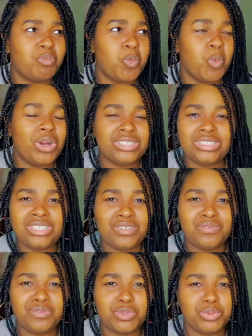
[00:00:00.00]

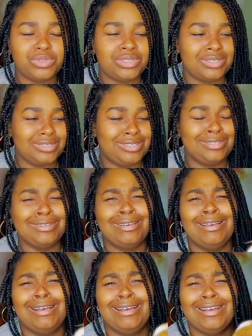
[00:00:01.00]
wanting food.
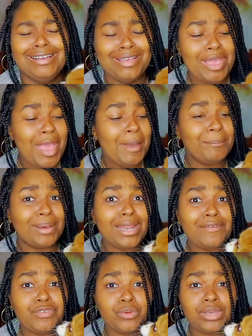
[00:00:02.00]

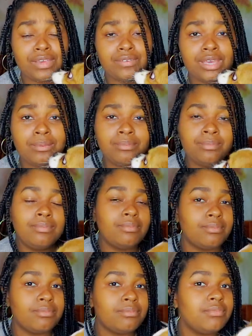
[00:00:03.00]
But if you give him,
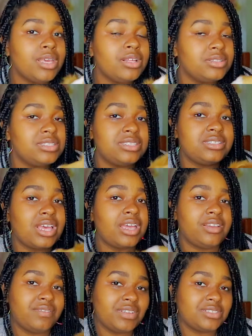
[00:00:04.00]
he'll
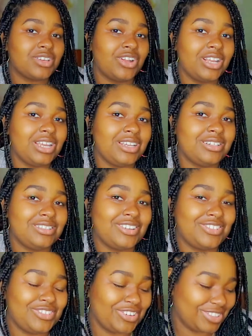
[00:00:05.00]
decide if he's gonna eat it
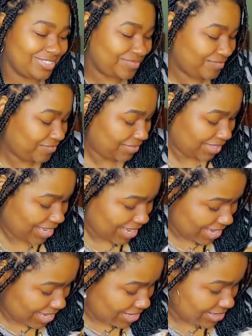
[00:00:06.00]
or not.
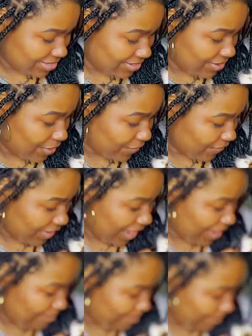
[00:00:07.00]
So
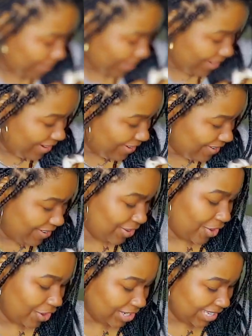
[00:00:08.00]
hi Bear,
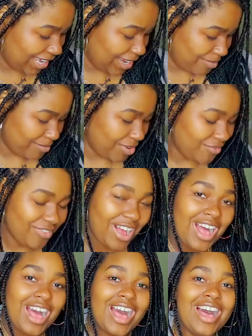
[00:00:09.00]
you're on
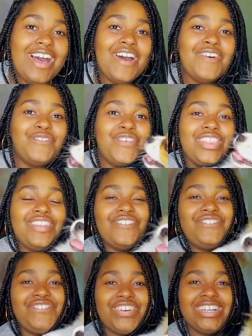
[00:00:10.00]
camera for
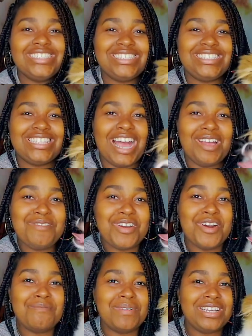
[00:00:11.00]
the first time,
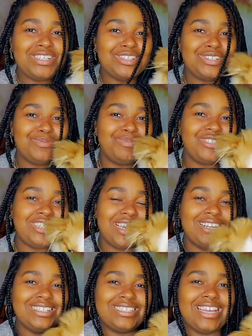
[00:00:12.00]
you're on my YouTube
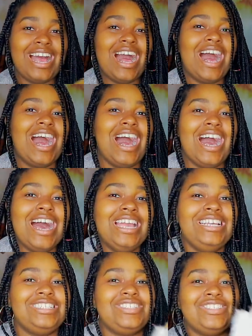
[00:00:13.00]
channel. Say
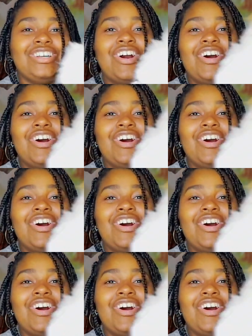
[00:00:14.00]
hi to the